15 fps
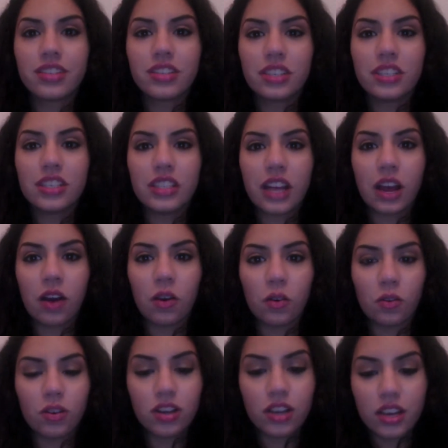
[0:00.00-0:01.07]

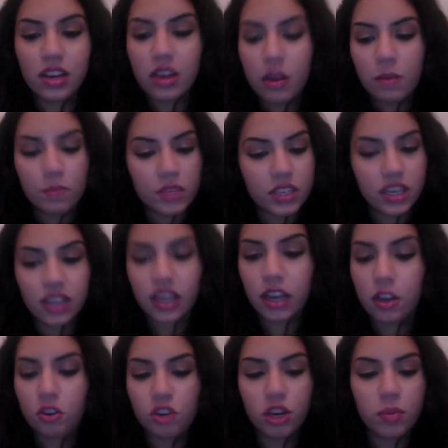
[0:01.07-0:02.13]
So skin
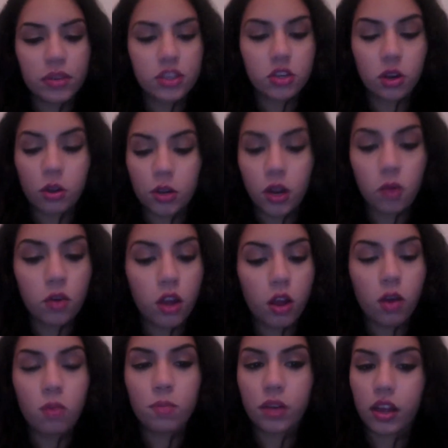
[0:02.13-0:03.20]
lightening treatments are a
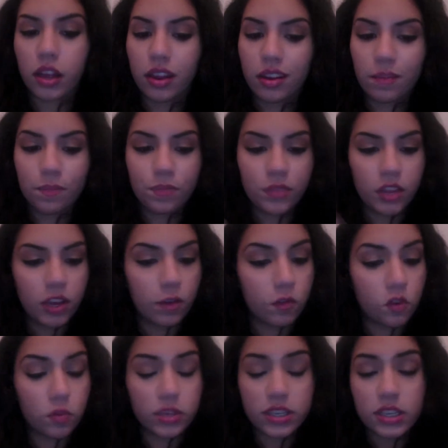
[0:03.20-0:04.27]
no-no, but if
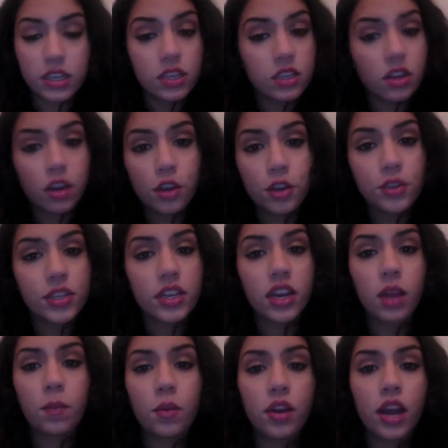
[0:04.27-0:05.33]
you insist on using
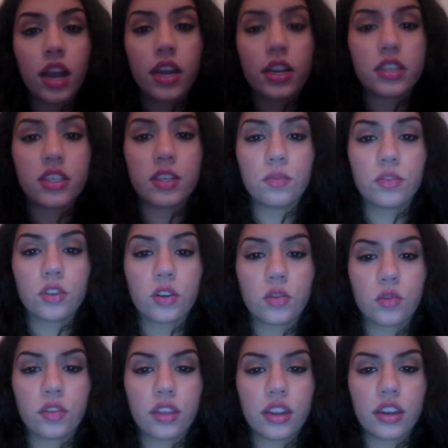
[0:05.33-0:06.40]
them, you're not going to see results
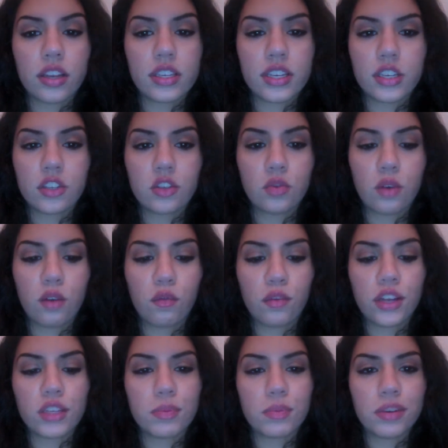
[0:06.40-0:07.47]
within six to twelve
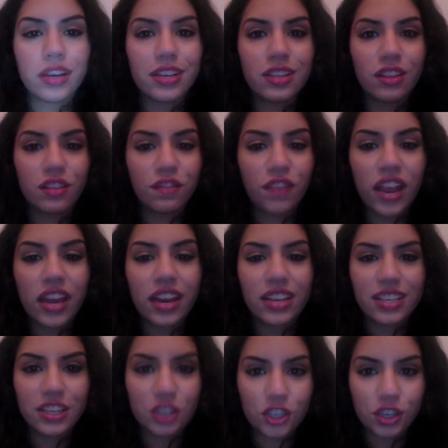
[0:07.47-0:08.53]
weeks because it's fading
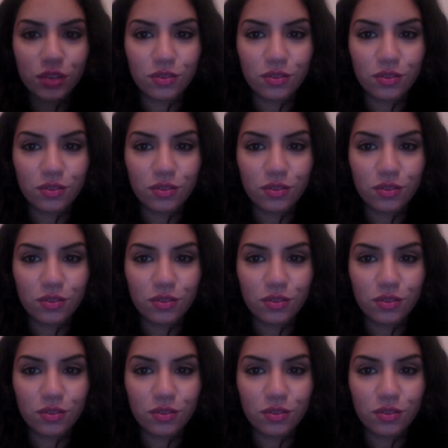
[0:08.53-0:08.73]
tissue.